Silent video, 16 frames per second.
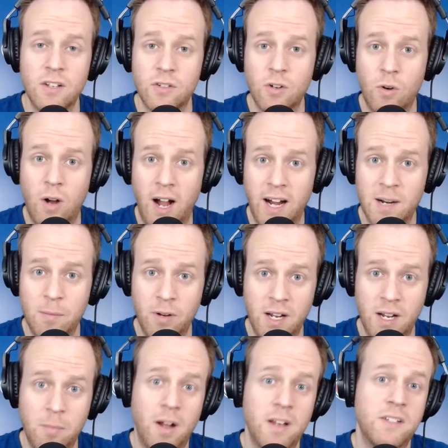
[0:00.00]
So I'm going to
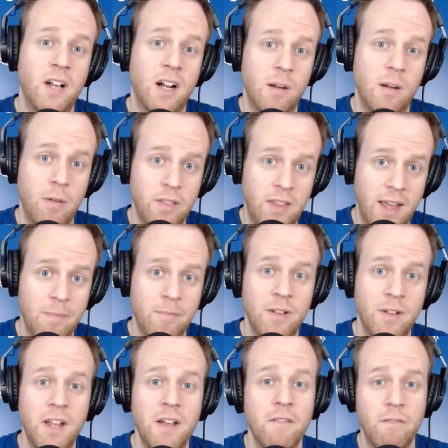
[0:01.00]
bring him on to talk about
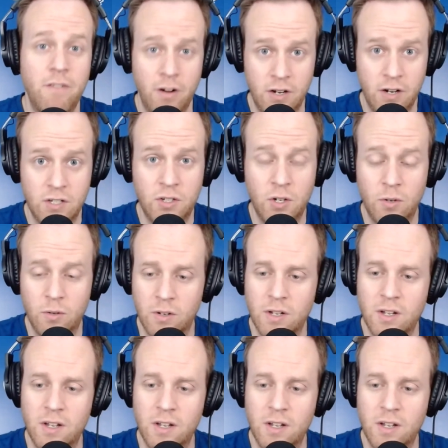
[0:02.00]
them very soon.